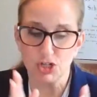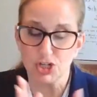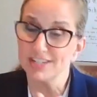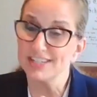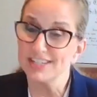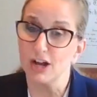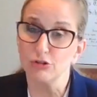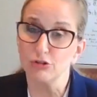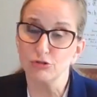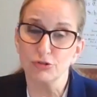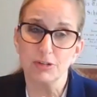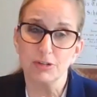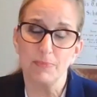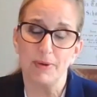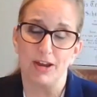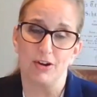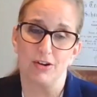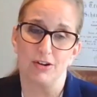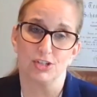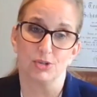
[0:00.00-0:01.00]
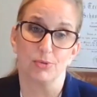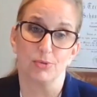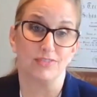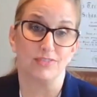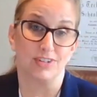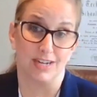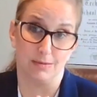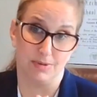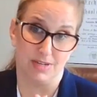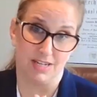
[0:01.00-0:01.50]
She has elderly parents who
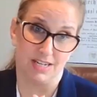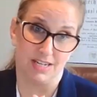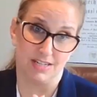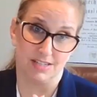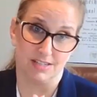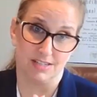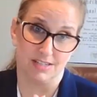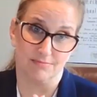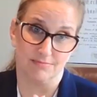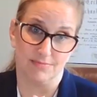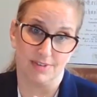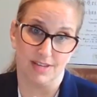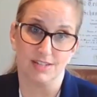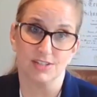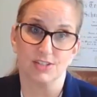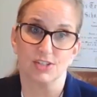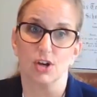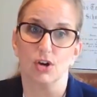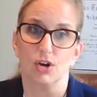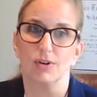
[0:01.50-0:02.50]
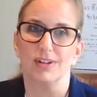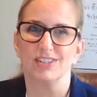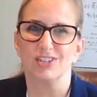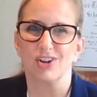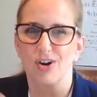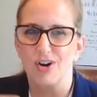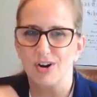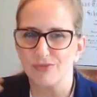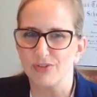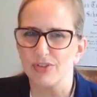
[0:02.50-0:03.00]
have diabetes. And so it's
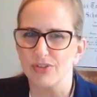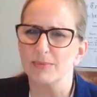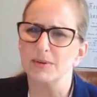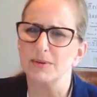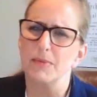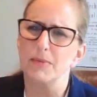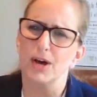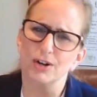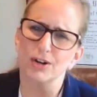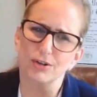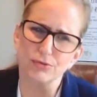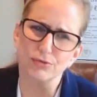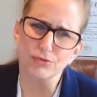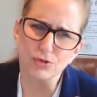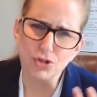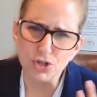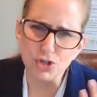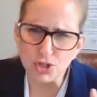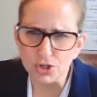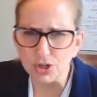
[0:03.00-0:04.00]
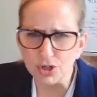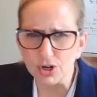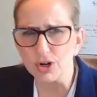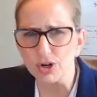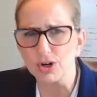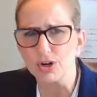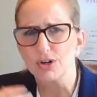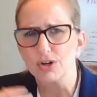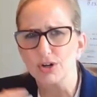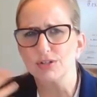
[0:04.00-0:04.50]
hard for them to monitor their
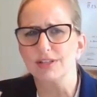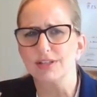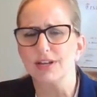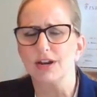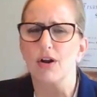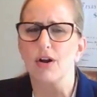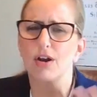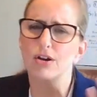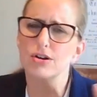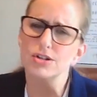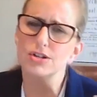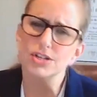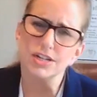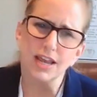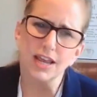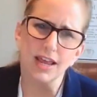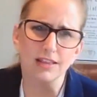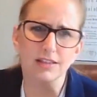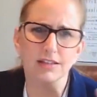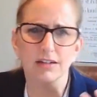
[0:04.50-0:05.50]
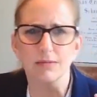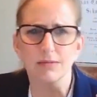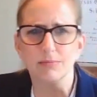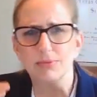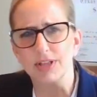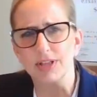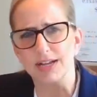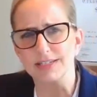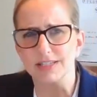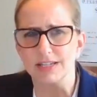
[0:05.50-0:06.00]
sugars. They don't understand the
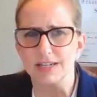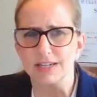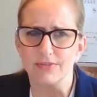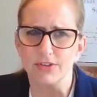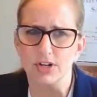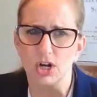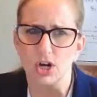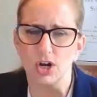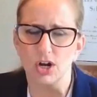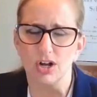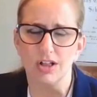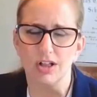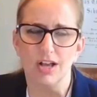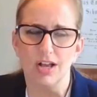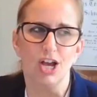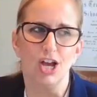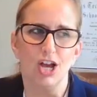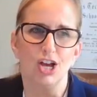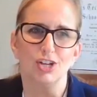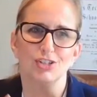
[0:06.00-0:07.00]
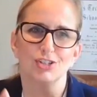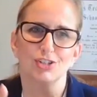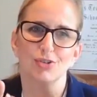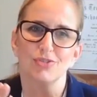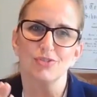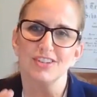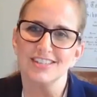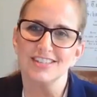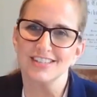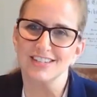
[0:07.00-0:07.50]
complexity of it all.
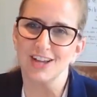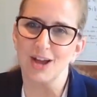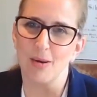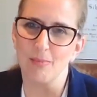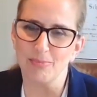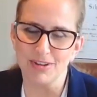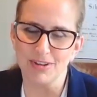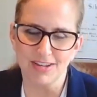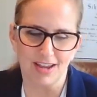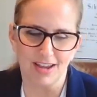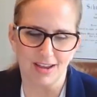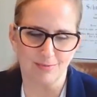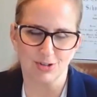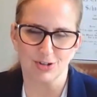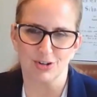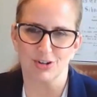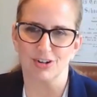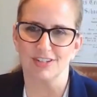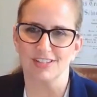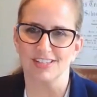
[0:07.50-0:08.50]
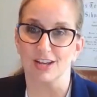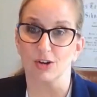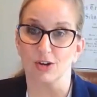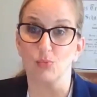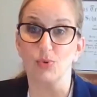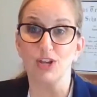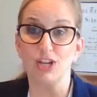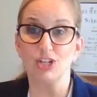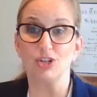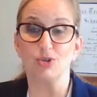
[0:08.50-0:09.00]
So this company came to her and
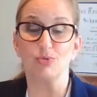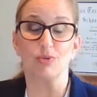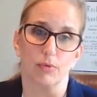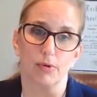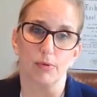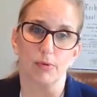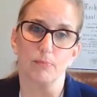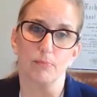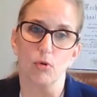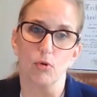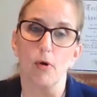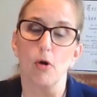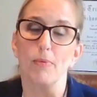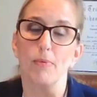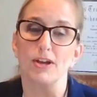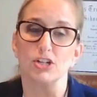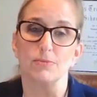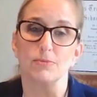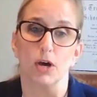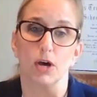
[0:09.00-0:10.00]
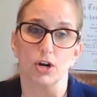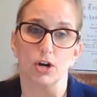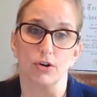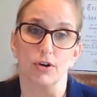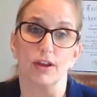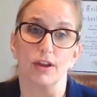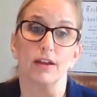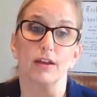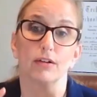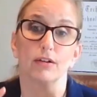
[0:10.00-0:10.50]
said, we do remote patient
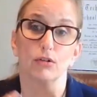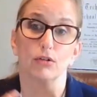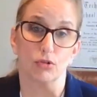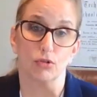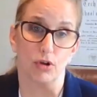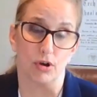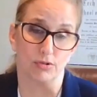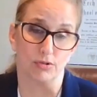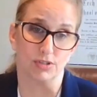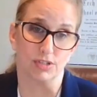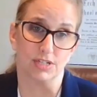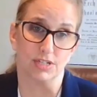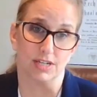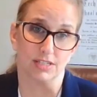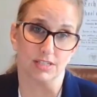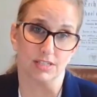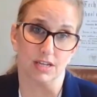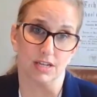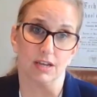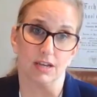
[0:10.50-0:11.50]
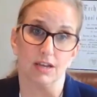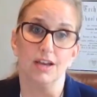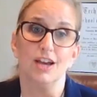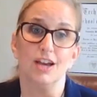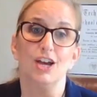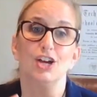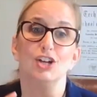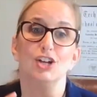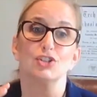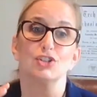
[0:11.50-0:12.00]
monitoring, glucose testing.
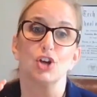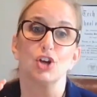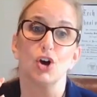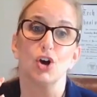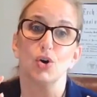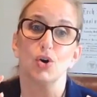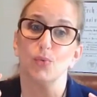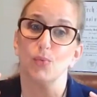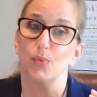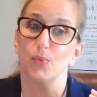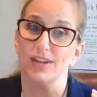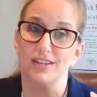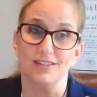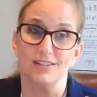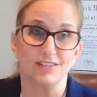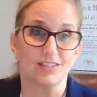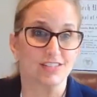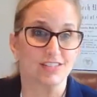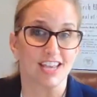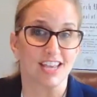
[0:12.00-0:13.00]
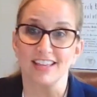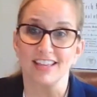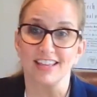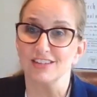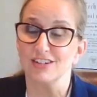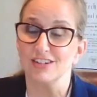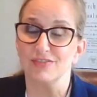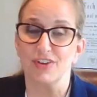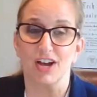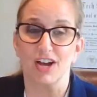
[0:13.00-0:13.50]
So we
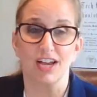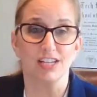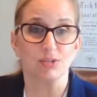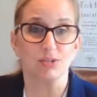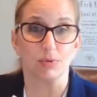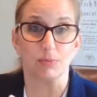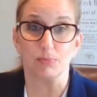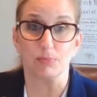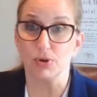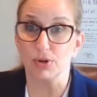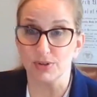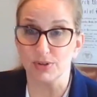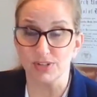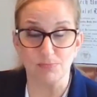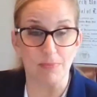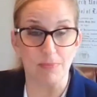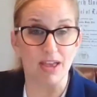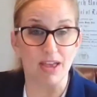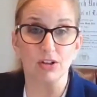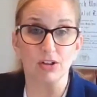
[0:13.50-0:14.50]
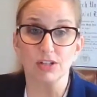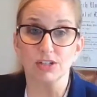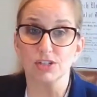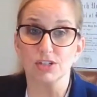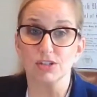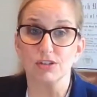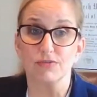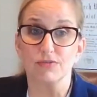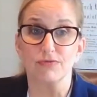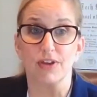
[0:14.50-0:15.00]
take the device, we mail it
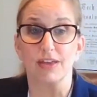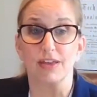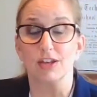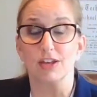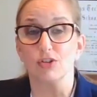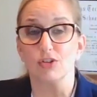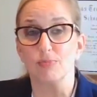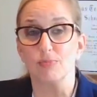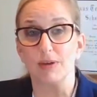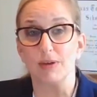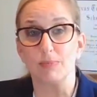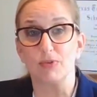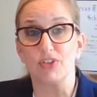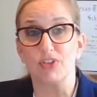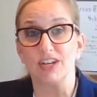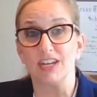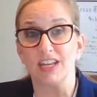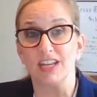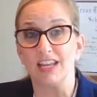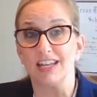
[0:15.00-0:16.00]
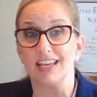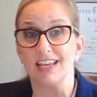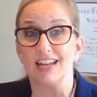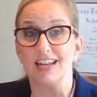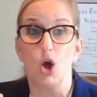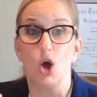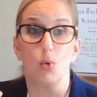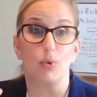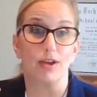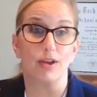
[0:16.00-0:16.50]
to the people that need
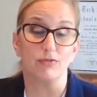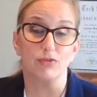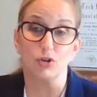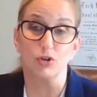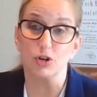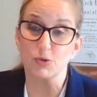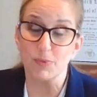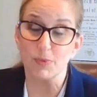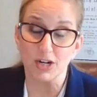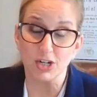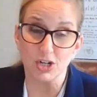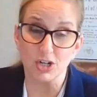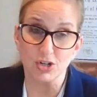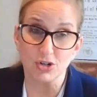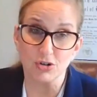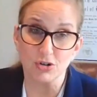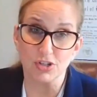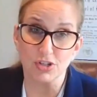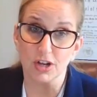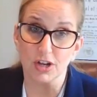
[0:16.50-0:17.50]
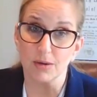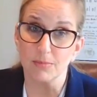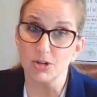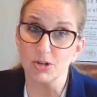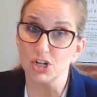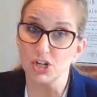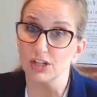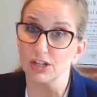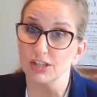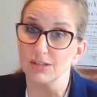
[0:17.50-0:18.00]
it. We have nurse practitioners that
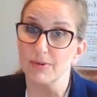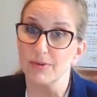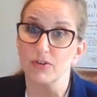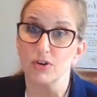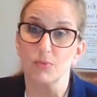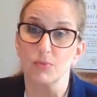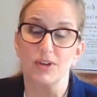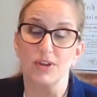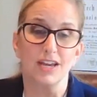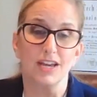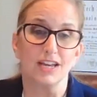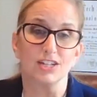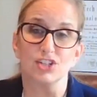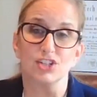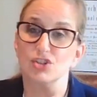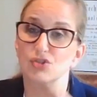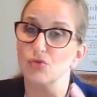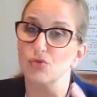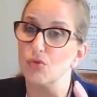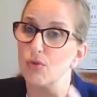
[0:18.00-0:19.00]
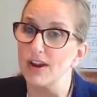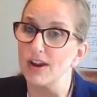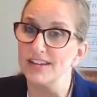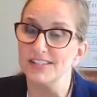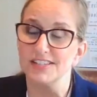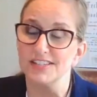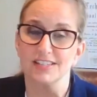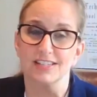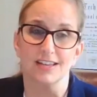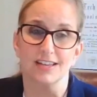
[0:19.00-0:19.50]
come and check on them every week. It's this
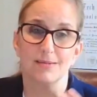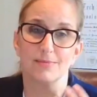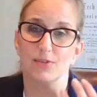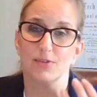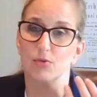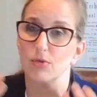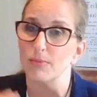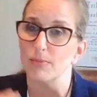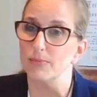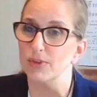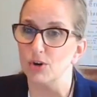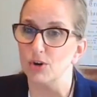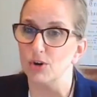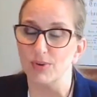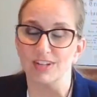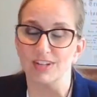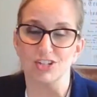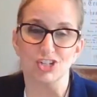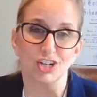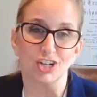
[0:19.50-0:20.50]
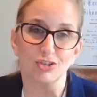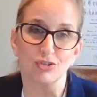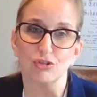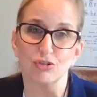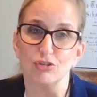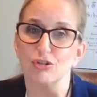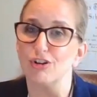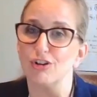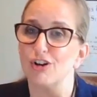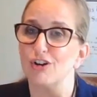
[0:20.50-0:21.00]
great system. We can check
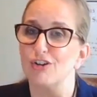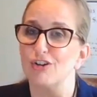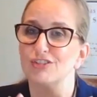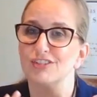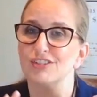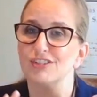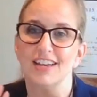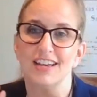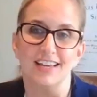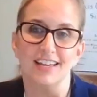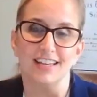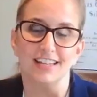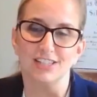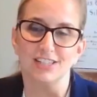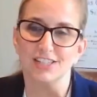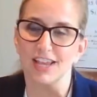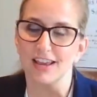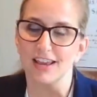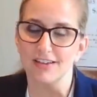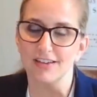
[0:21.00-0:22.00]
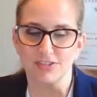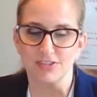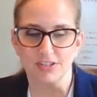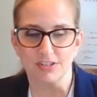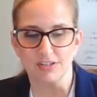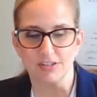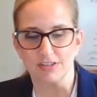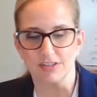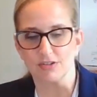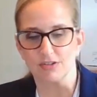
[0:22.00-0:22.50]
their glucose. It
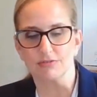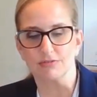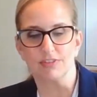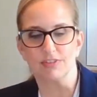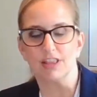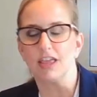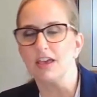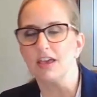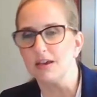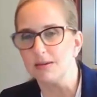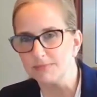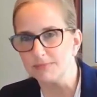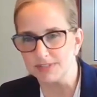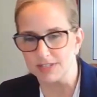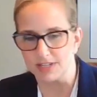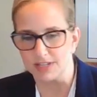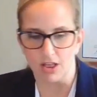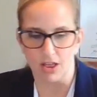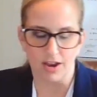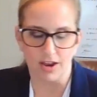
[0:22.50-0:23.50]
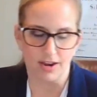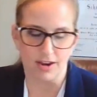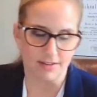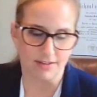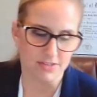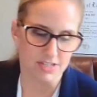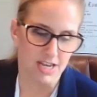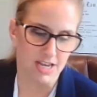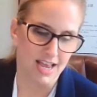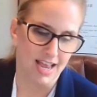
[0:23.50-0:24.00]
saves their limbs and
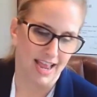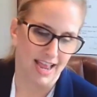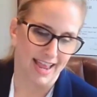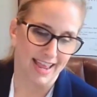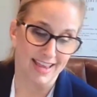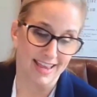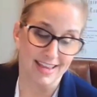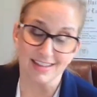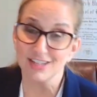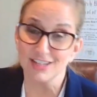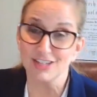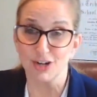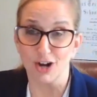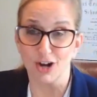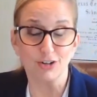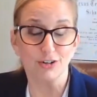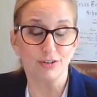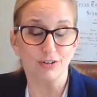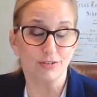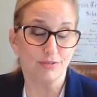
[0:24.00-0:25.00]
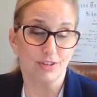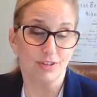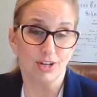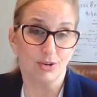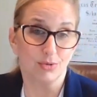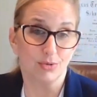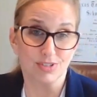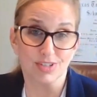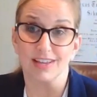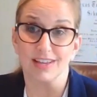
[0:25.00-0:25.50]
lives. And this doctor,
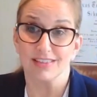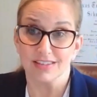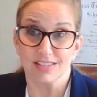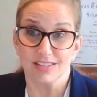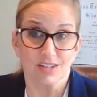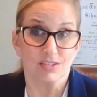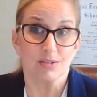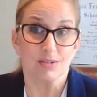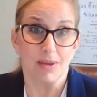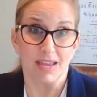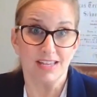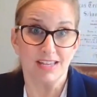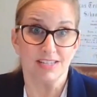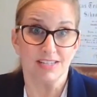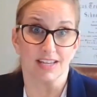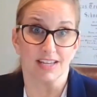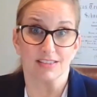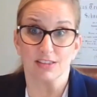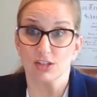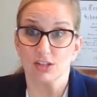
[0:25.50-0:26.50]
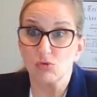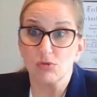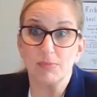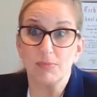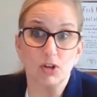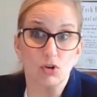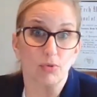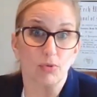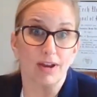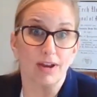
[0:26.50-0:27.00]
was like, this sounds amazing. This would
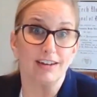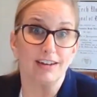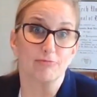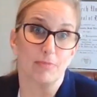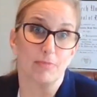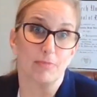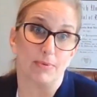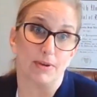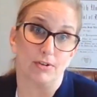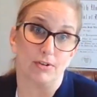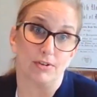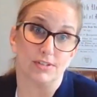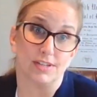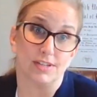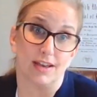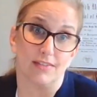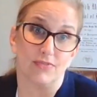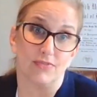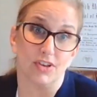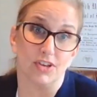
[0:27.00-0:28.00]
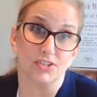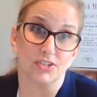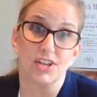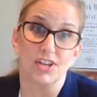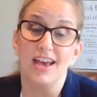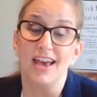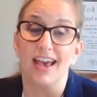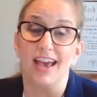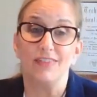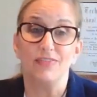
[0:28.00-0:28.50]
have been great if my parents had
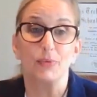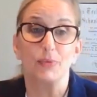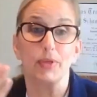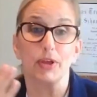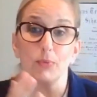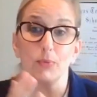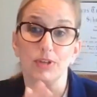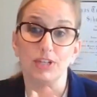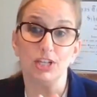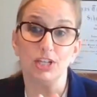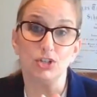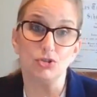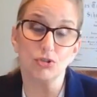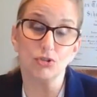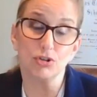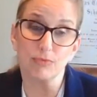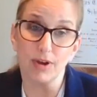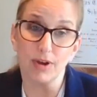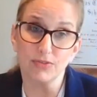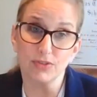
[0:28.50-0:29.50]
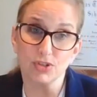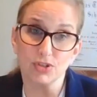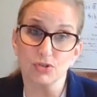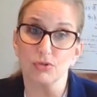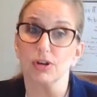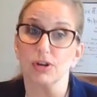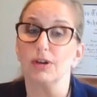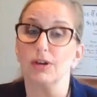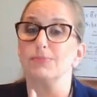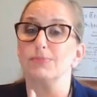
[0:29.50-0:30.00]
this. And they're like, we need you to write the
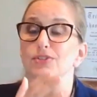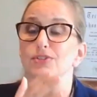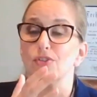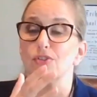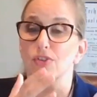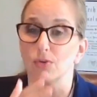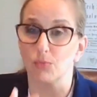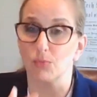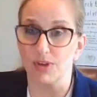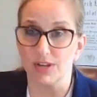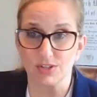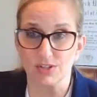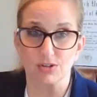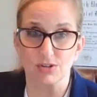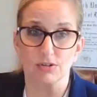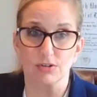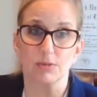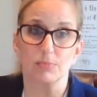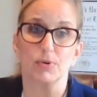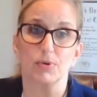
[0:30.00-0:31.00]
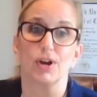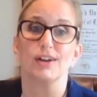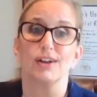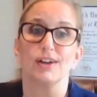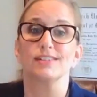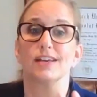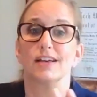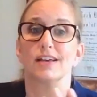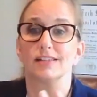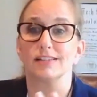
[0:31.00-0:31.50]
script so then we can start the
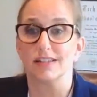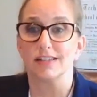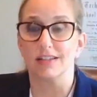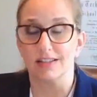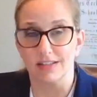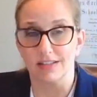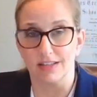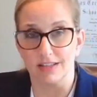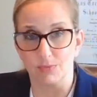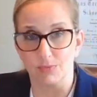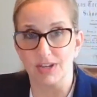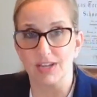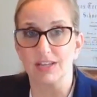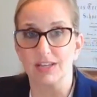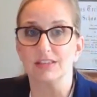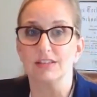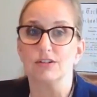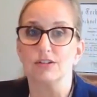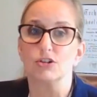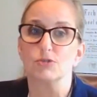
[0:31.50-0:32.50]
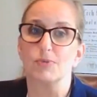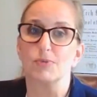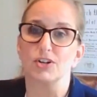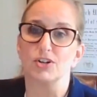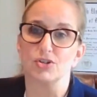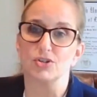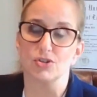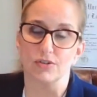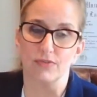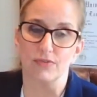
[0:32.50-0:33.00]
process and then we can get the nurse
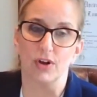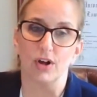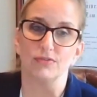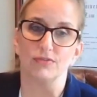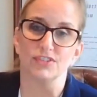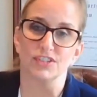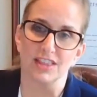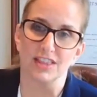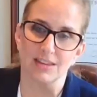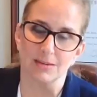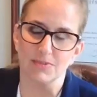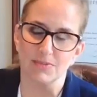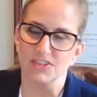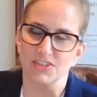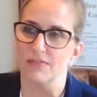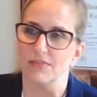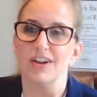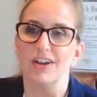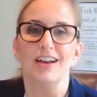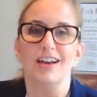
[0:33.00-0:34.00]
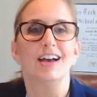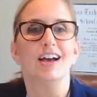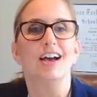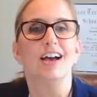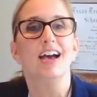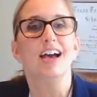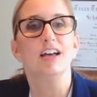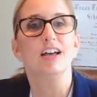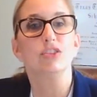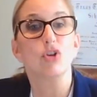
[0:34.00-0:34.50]
practitioner involved, send them the stuff.
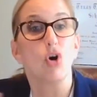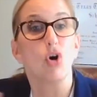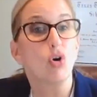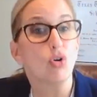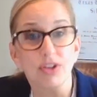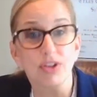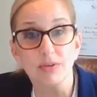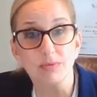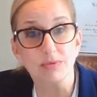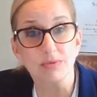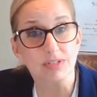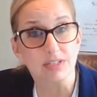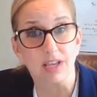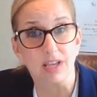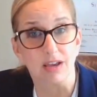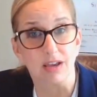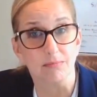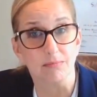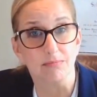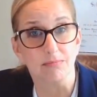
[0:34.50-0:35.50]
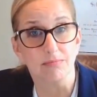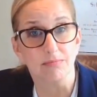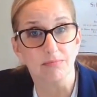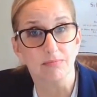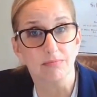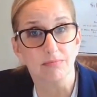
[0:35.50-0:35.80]
The whole thing was a scam.